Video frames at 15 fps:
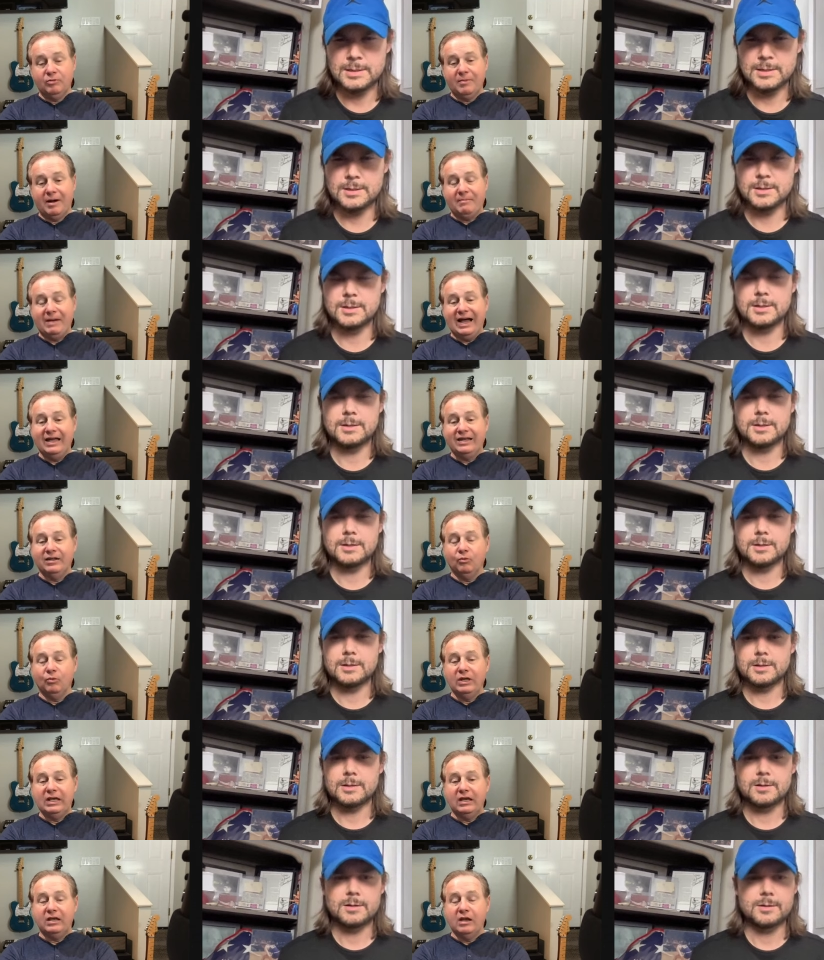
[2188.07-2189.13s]
Speaker 1: my mind that
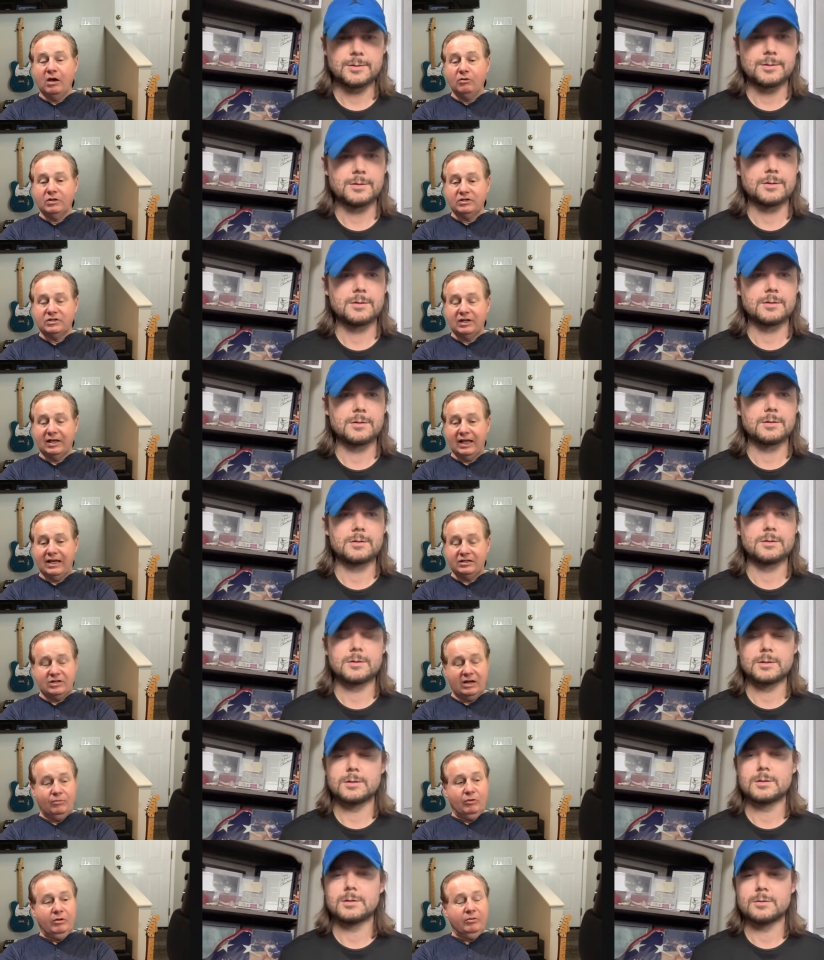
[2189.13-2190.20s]
we didn't notice it last
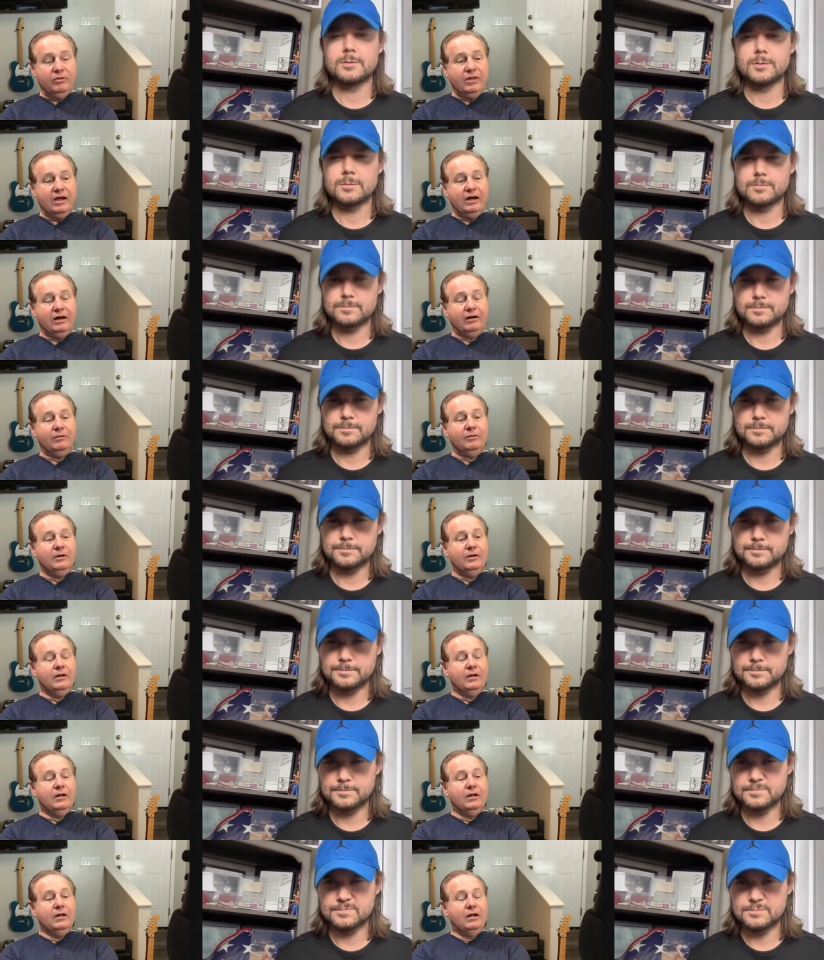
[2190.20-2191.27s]
time we were there,
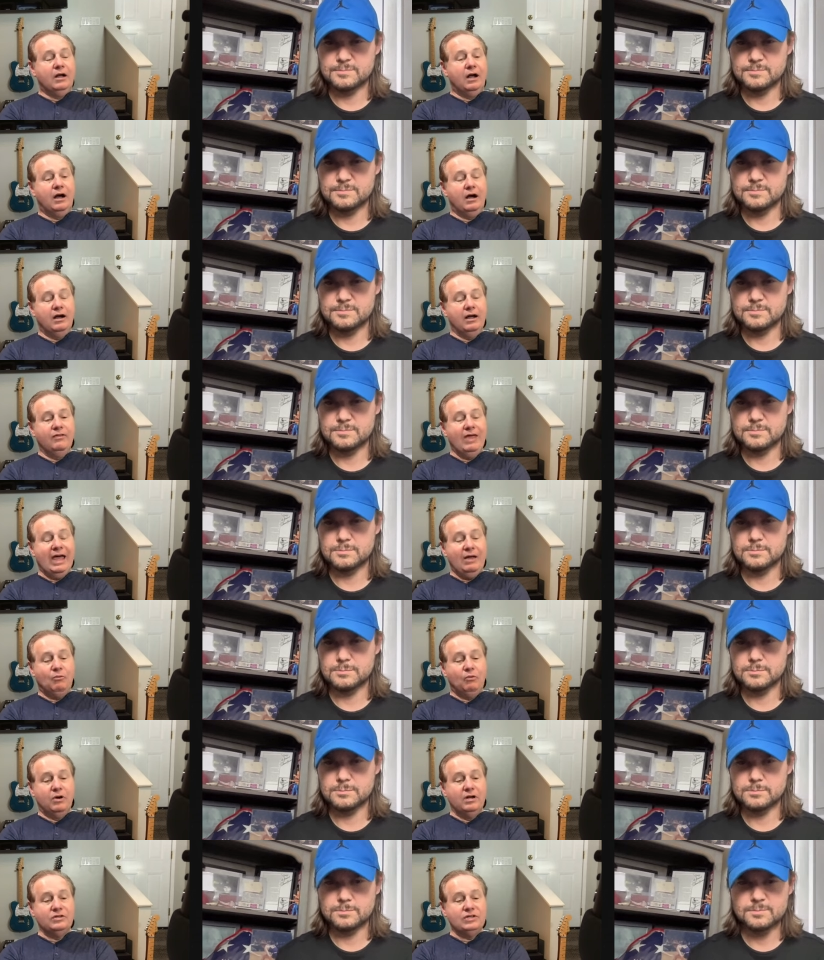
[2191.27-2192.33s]
uh, and
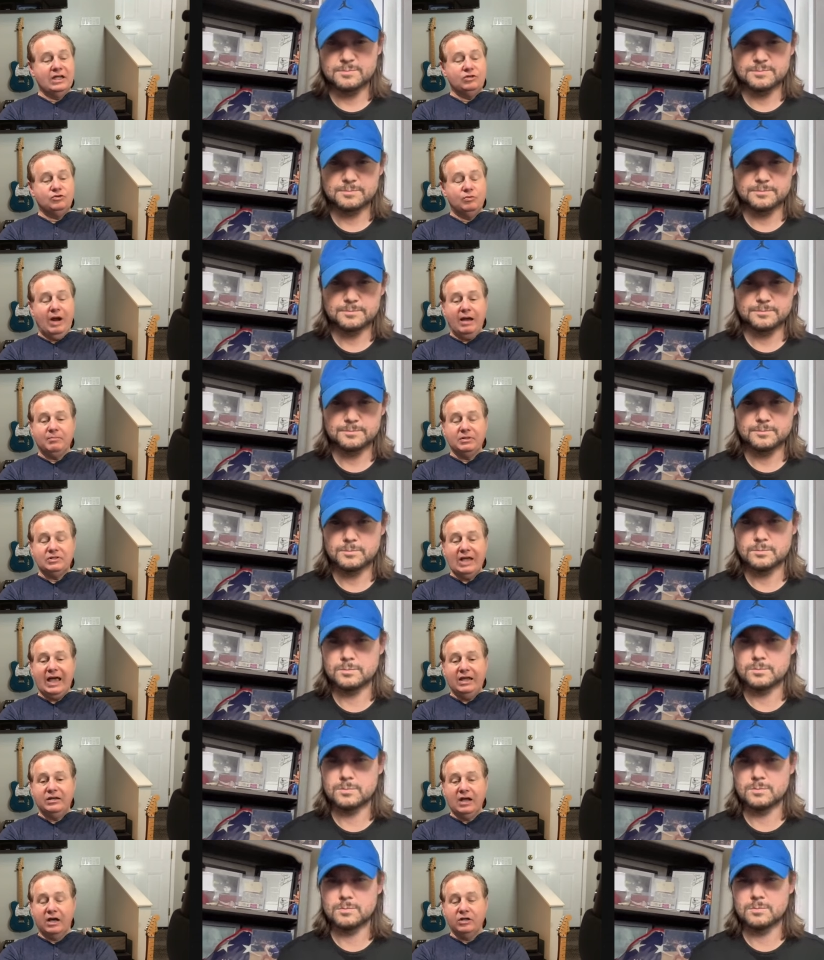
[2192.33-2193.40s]
that was it's right
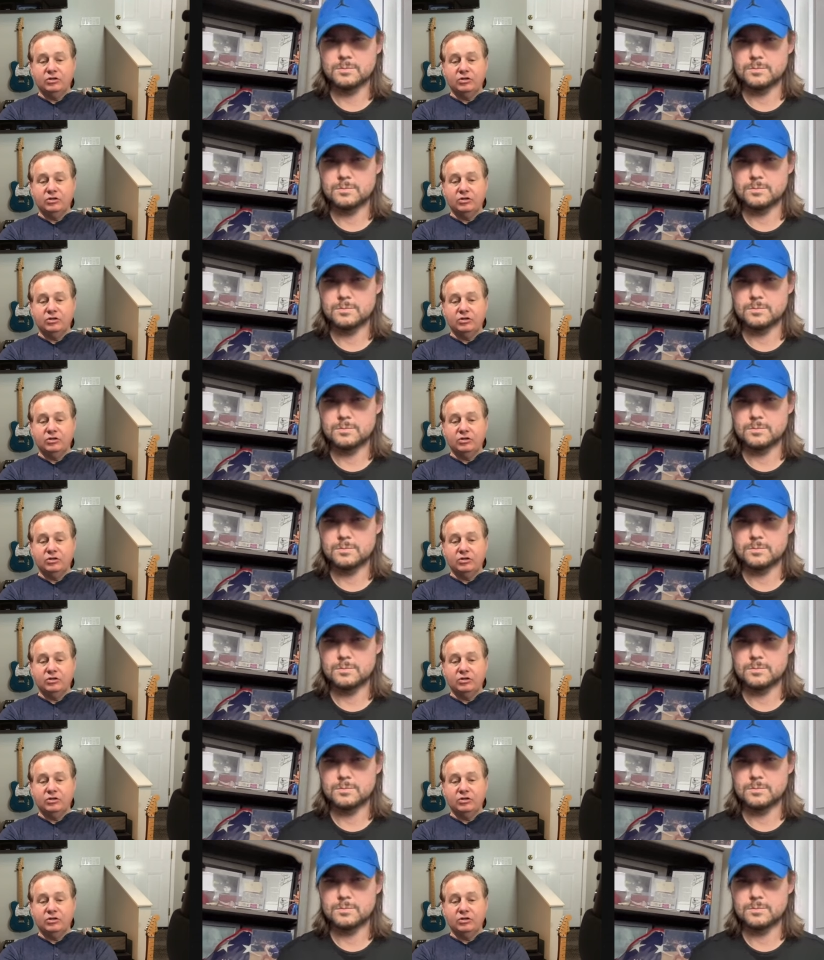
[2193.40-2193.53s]
beside Dodger